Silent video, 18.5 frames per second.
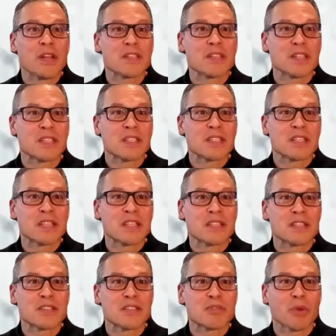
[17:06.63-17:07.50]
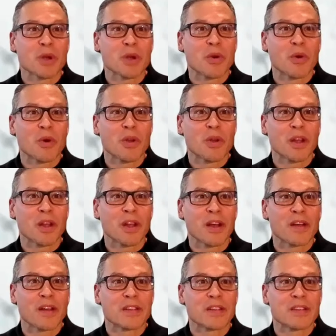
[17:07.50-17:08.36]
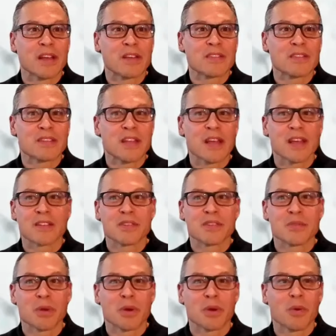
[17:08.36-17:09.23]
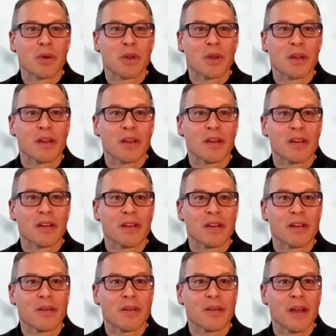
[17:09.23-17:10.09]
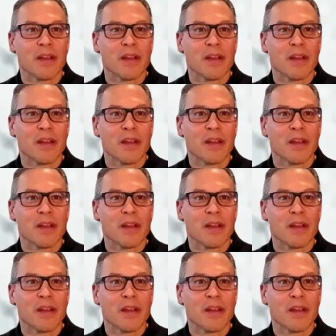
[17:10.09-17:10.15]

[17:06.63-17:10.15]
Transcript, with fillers: it is. It says it's recording. It does say it's recording. It,